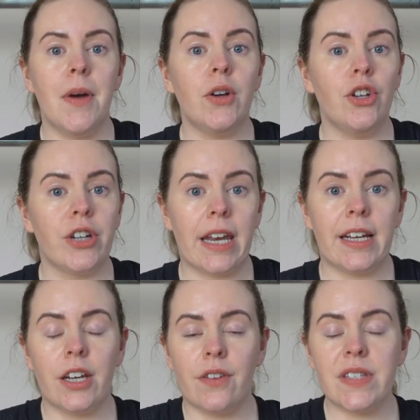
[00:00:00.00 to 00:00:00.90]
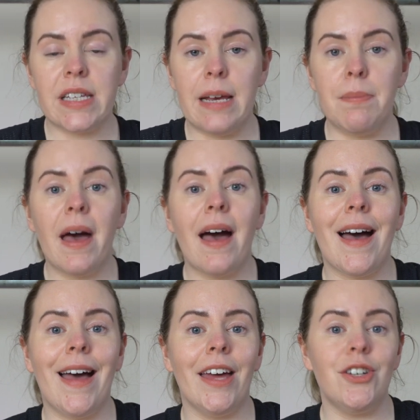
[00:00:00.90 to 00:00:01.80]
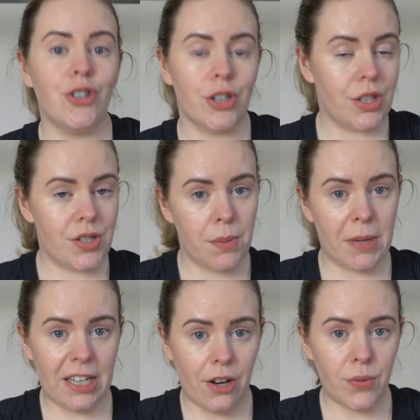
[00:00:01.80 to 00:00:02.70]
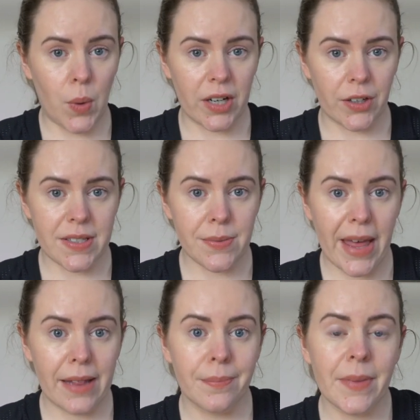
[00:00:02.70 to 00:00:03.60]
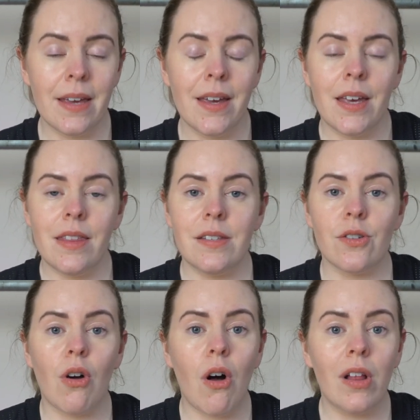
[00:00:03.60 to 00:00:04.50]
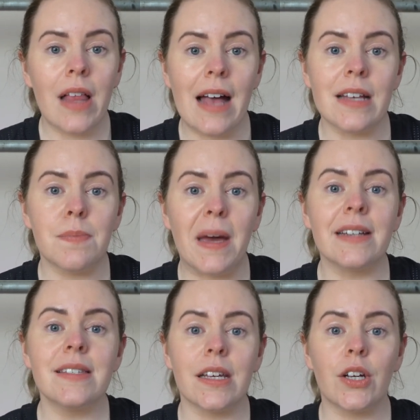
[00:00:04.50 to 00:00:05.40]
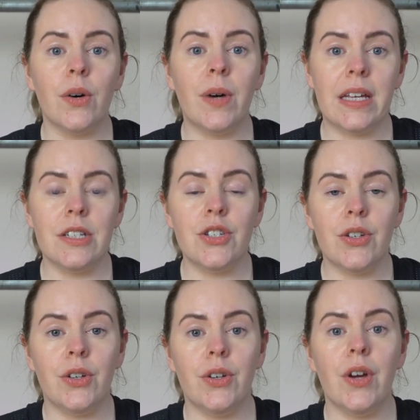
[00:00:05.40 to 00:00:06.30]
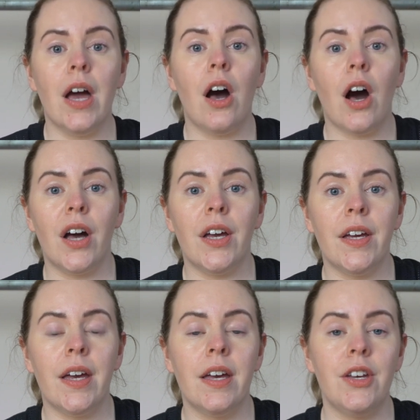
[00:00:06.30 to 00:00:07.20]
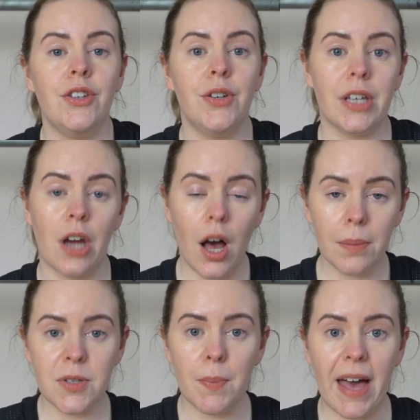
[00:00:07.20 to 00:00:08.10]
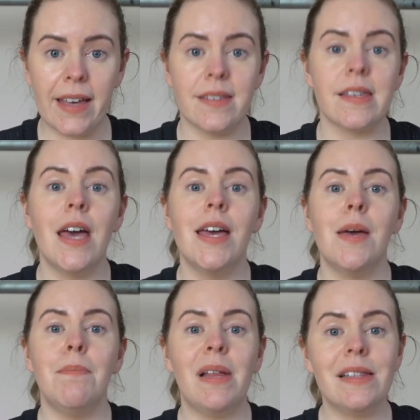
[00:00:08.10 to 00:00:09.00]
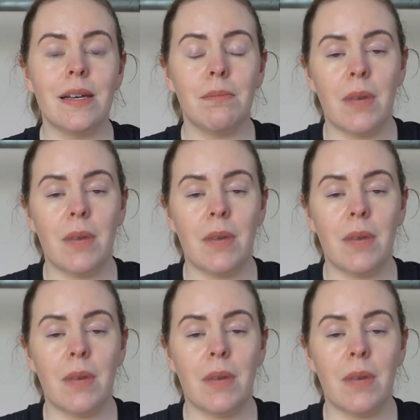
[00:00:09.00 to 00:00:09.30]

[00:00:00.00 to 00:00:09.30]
You're getting enough sleep and you're consuming enough water as well. These are all aspects that go into how you can optimize building